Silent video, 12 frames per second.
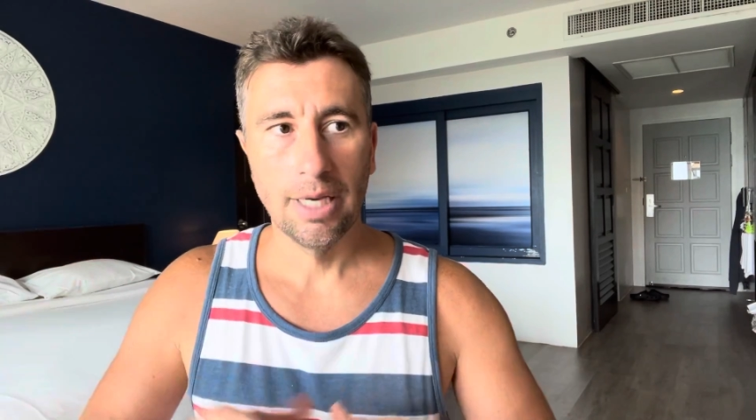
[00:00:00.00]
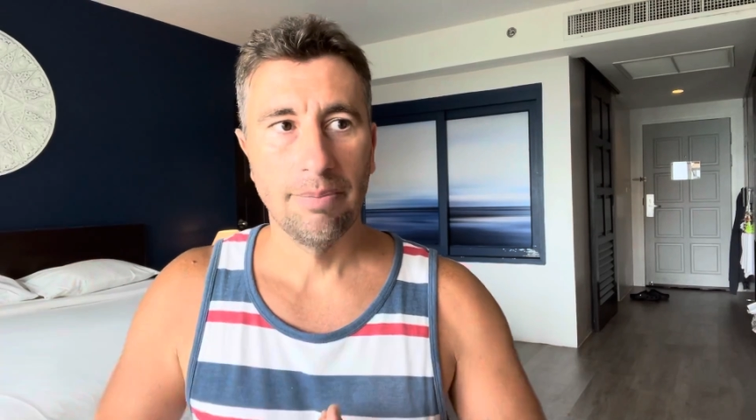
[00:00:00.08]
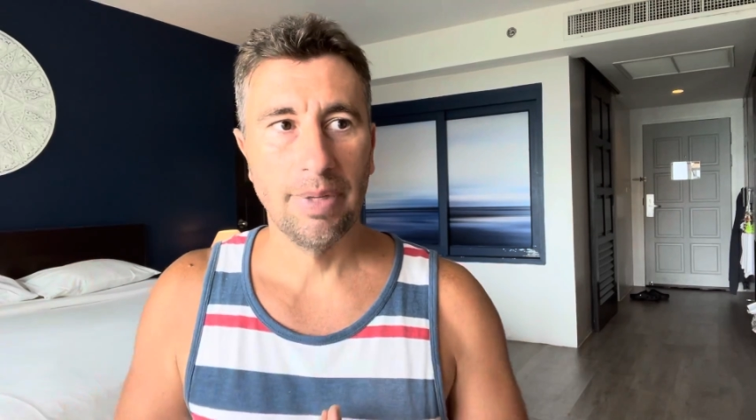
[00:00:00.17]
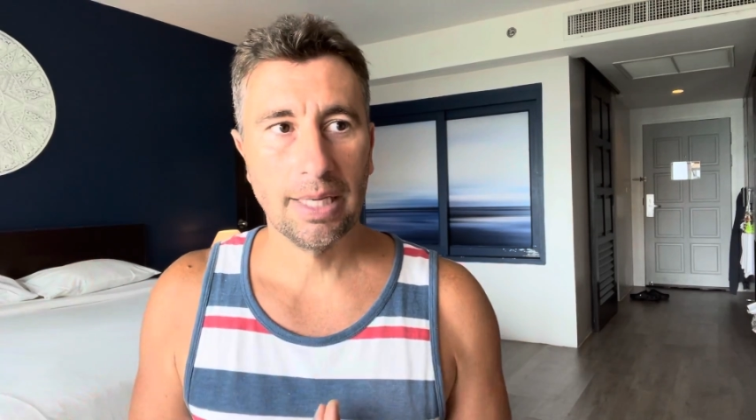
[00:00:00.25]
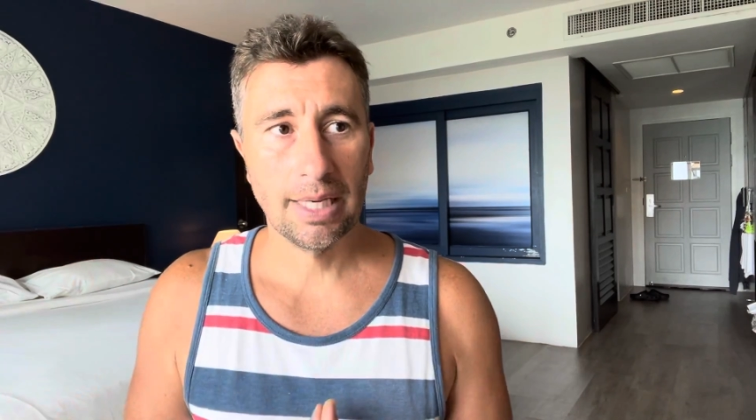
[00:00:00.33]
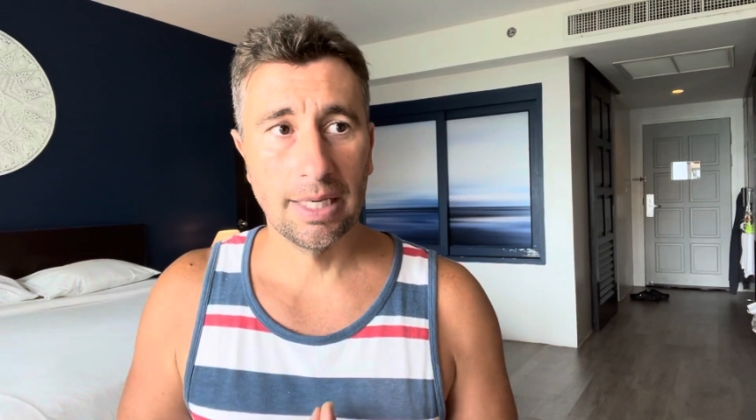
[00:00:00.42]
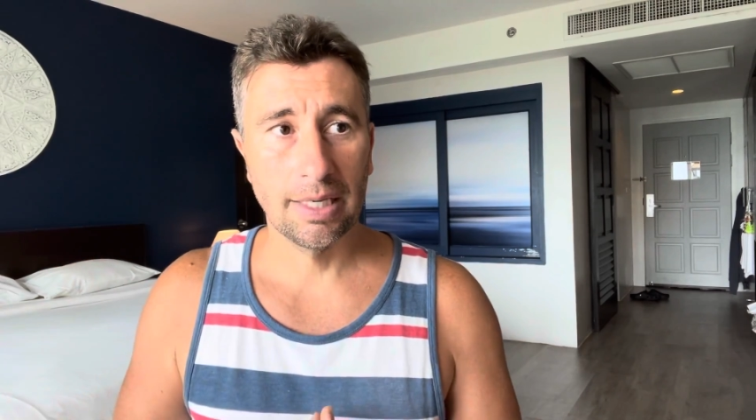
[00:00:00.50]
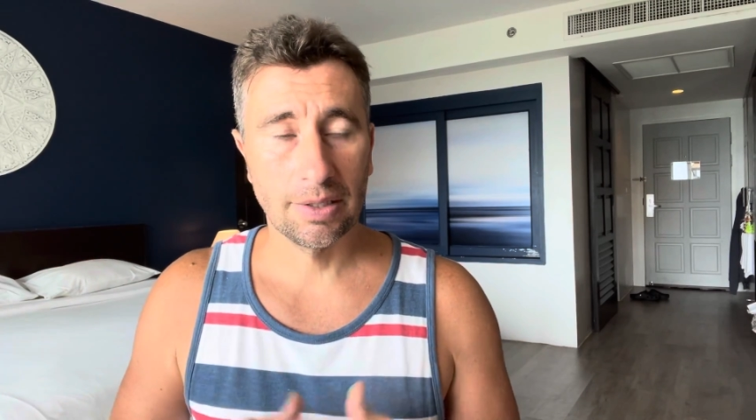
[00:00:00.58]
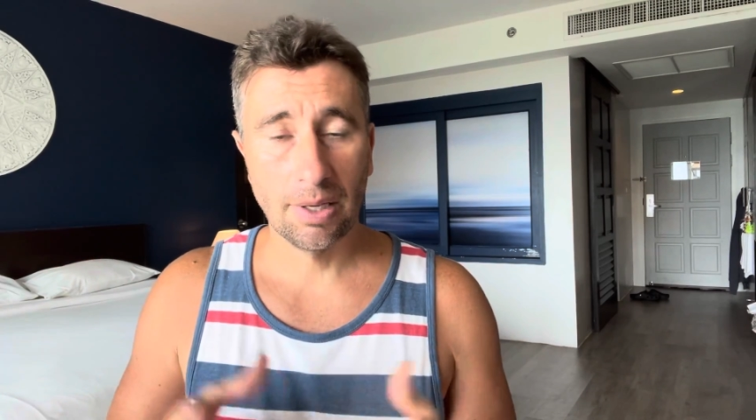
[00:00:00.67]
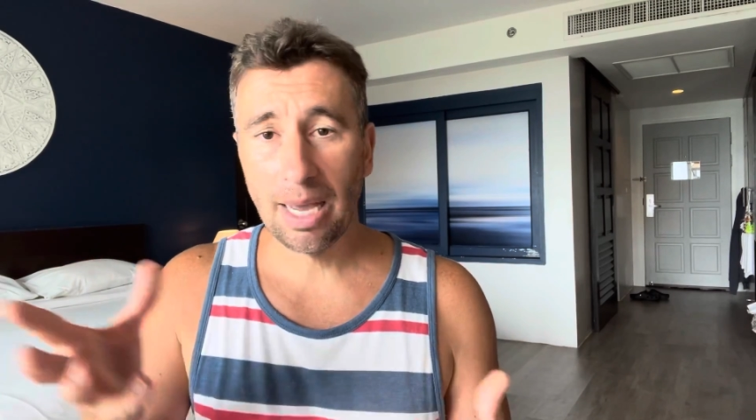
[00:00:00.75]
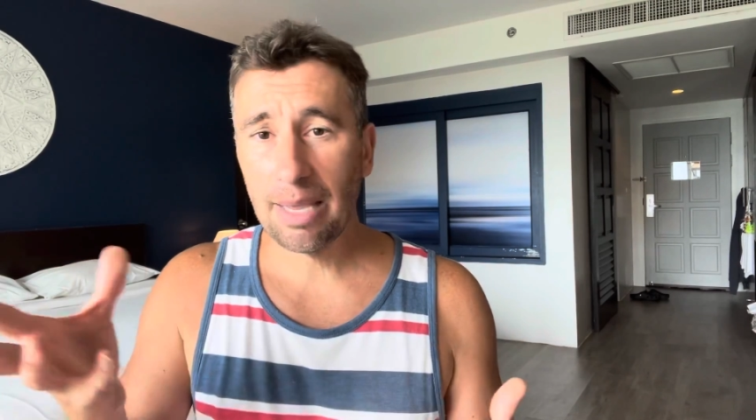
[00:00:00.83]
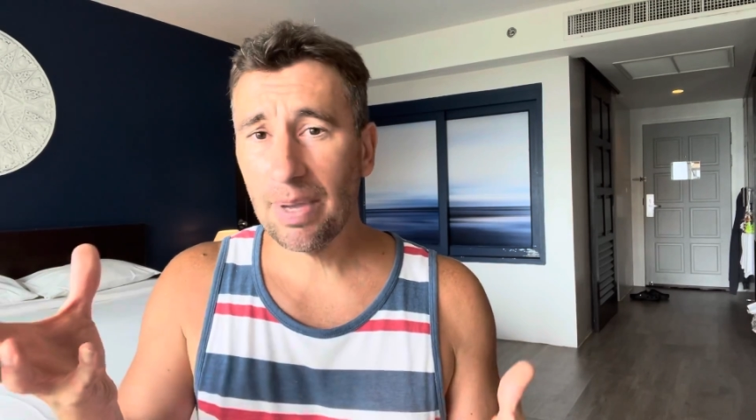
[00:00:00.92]
because
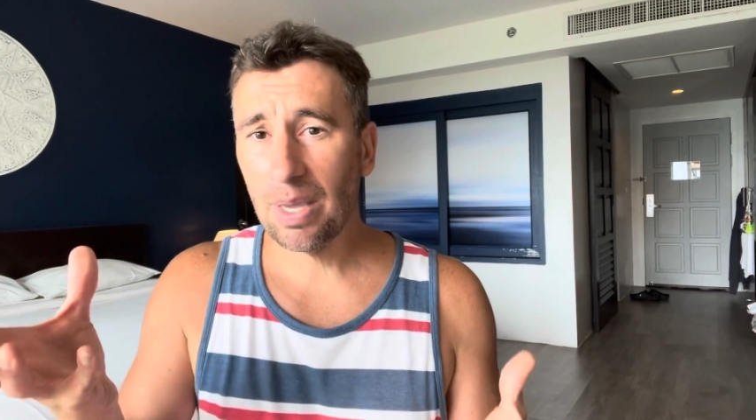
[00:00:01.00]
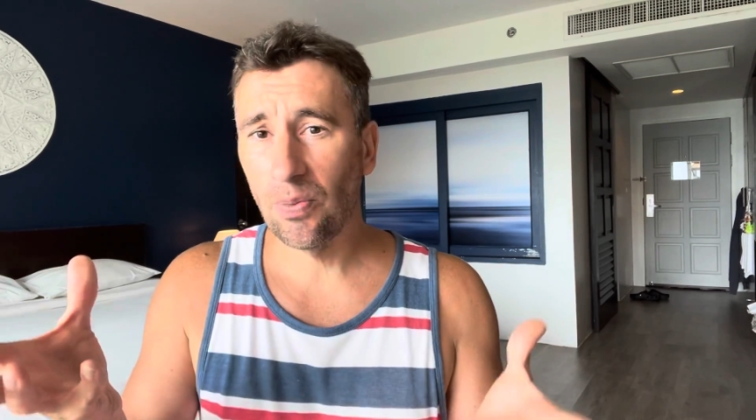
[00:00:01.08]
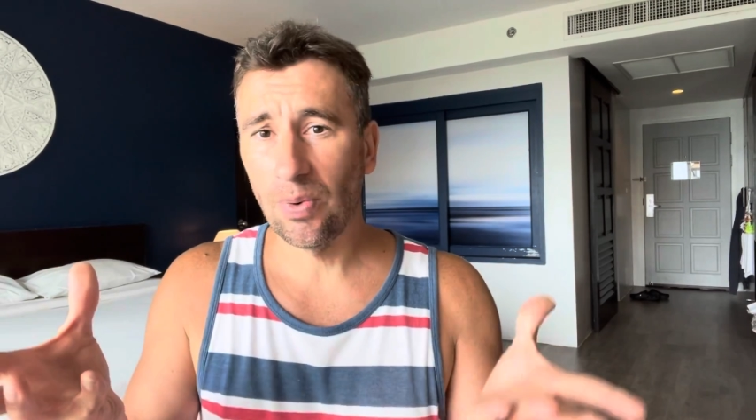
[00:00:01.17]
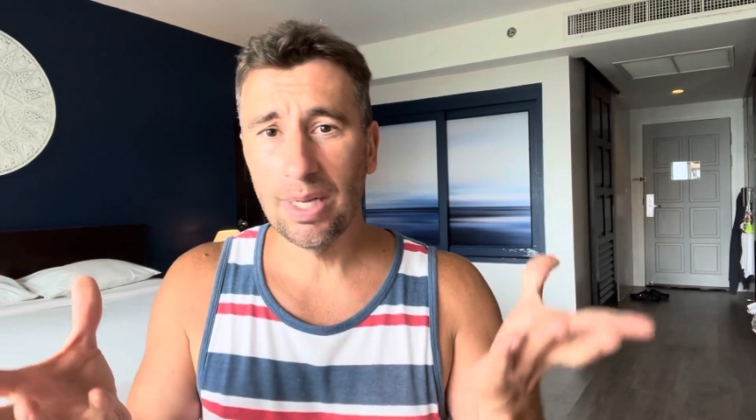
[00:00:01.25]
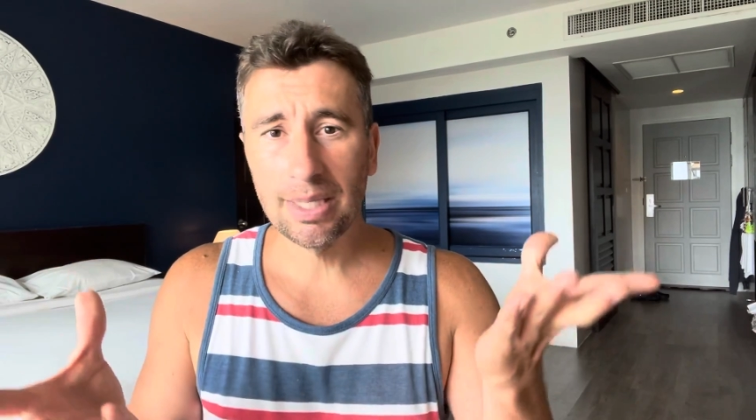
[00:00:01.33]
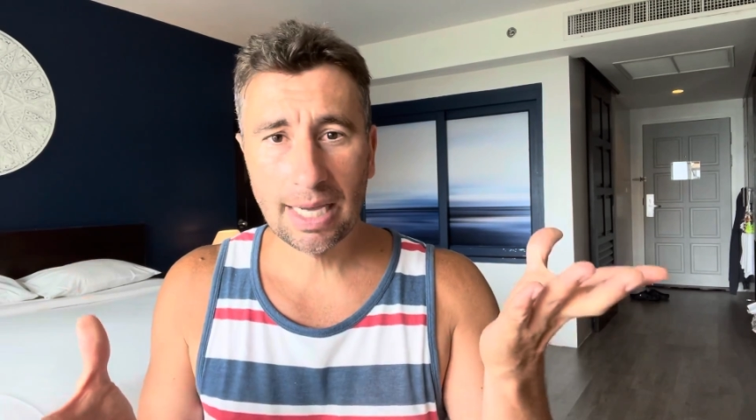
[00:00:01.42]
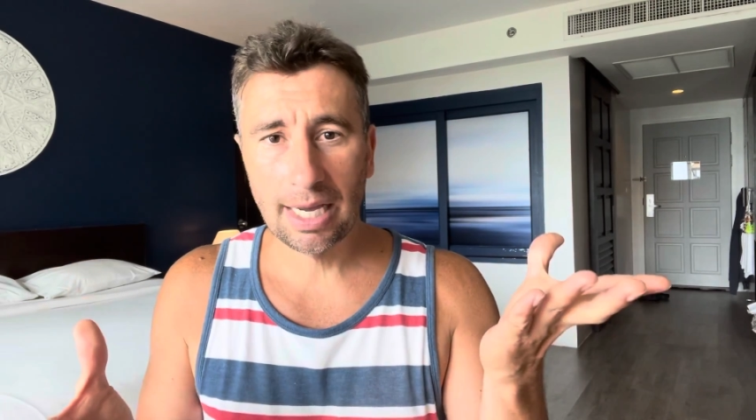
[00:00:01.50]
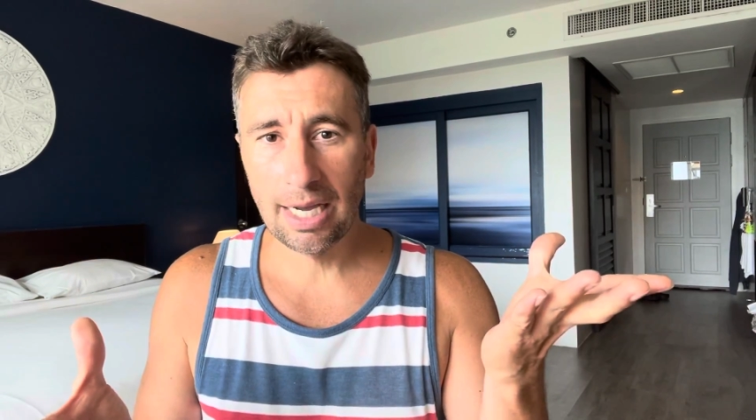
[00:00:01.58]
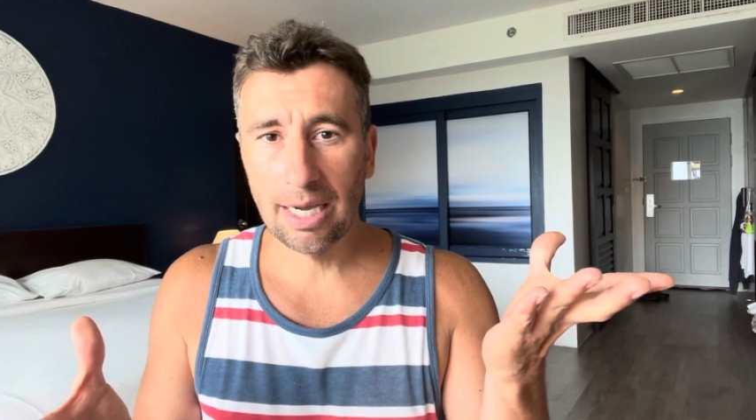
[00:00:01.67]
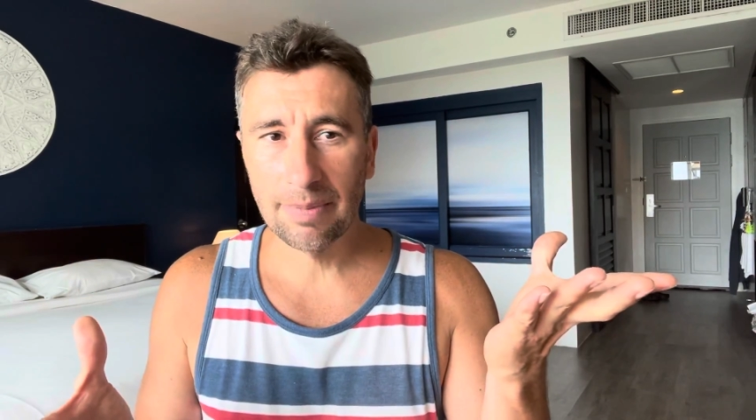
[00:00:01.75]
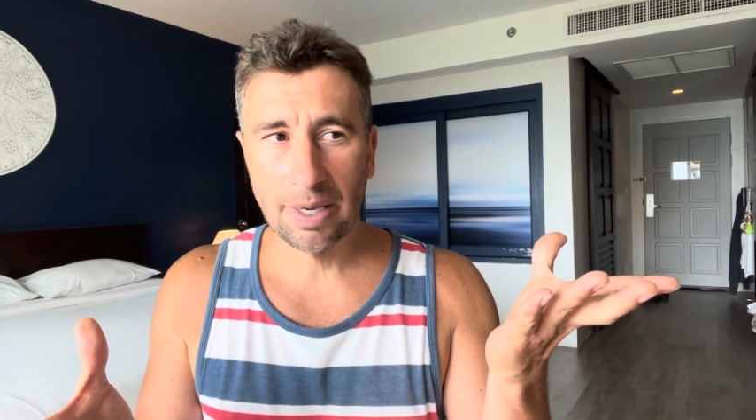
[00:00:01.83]
there might be one time